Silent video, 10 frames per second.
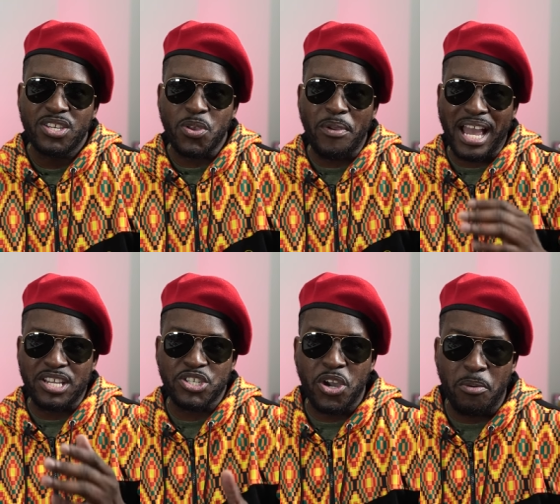so we can
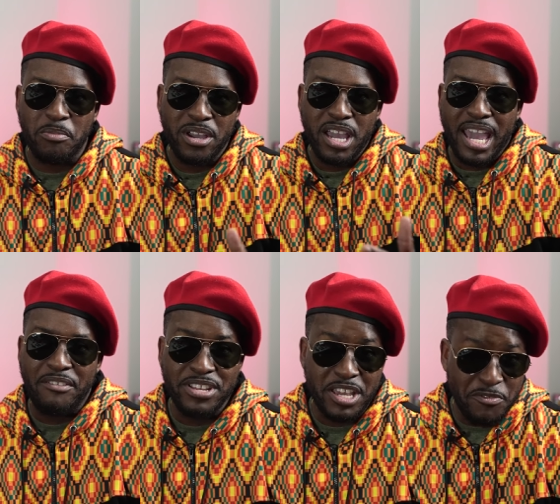shop
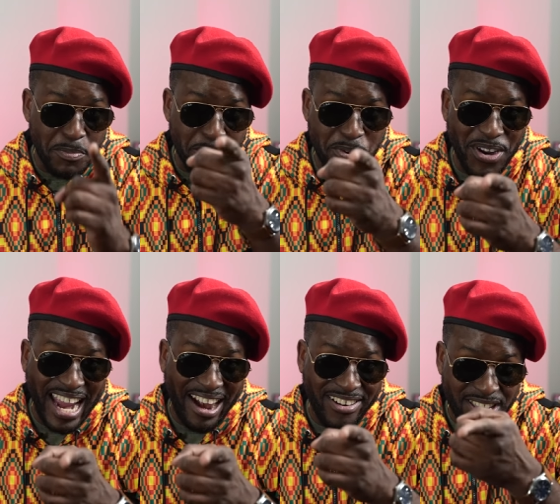every day. If people know
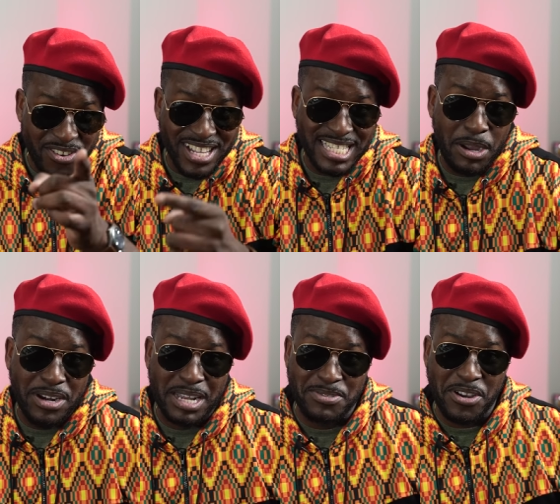Gary, you understand
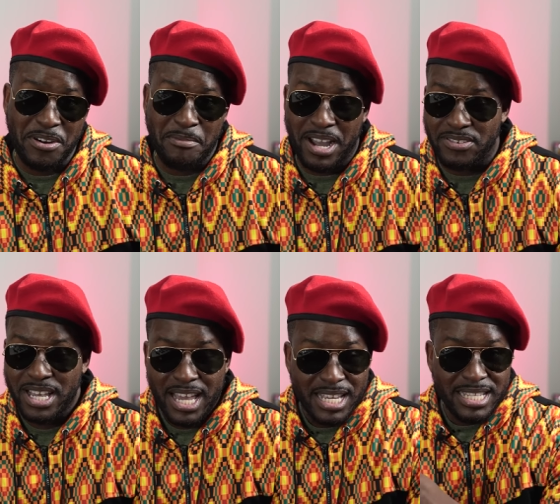what I'm talking about.
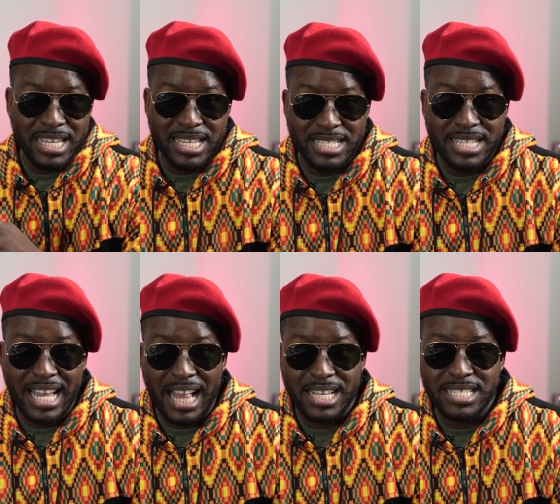The, the
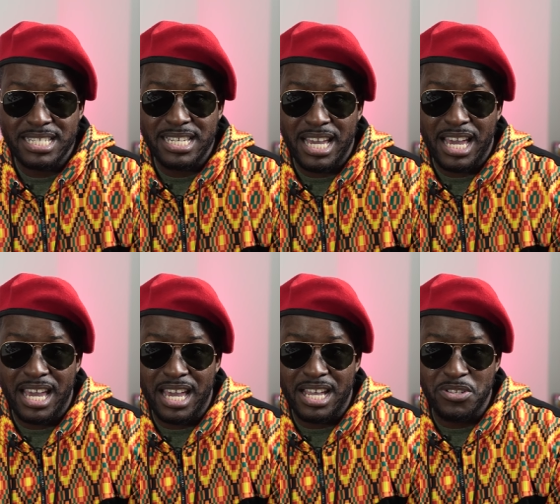Galaxy
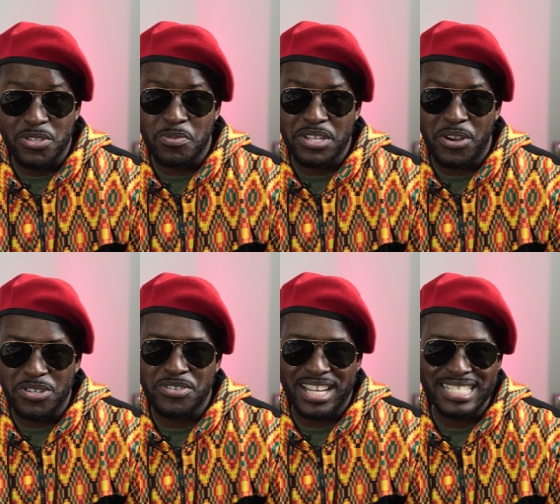uh, Note twenty
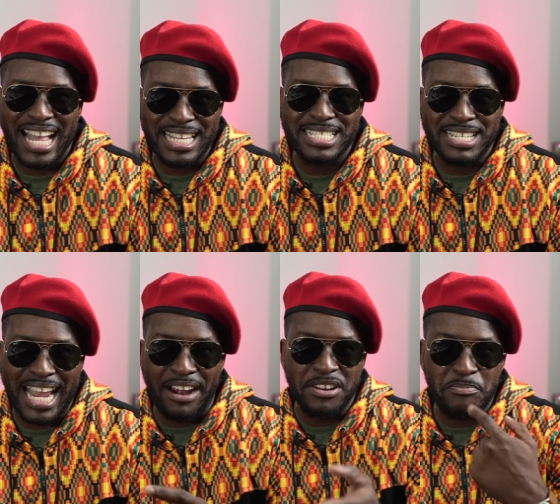Ultra, that's the
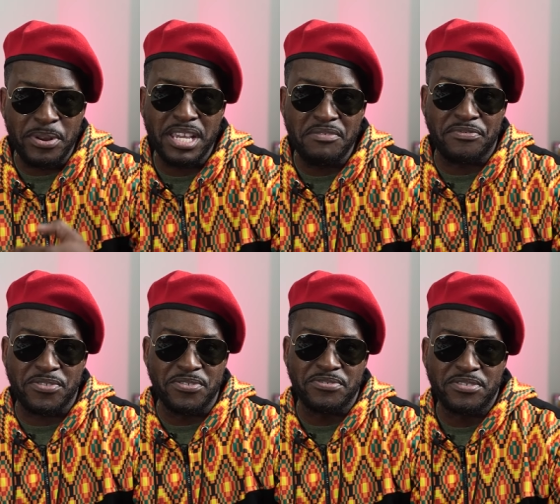Gary bringing
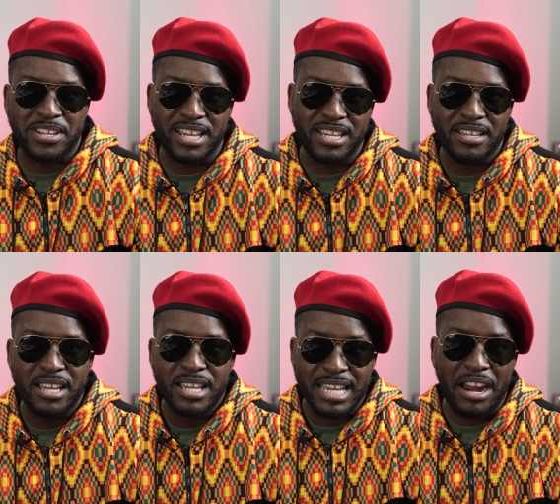phone, okay?
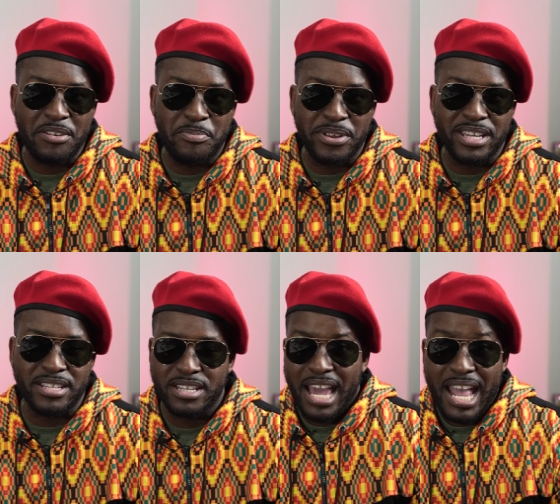Gary
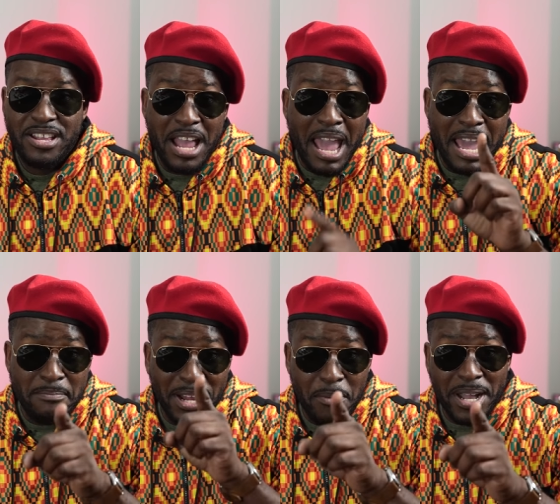bringing. And uh, hey,
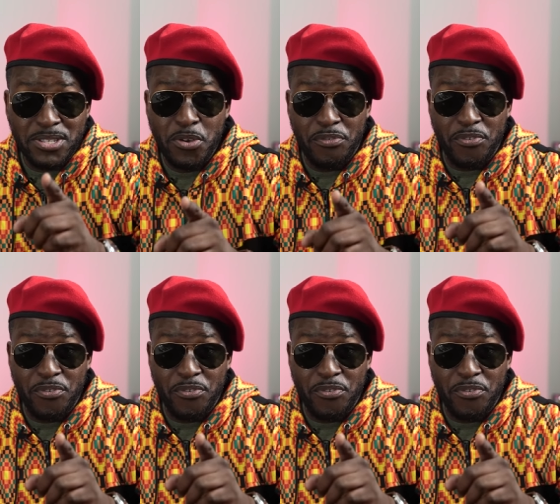my number two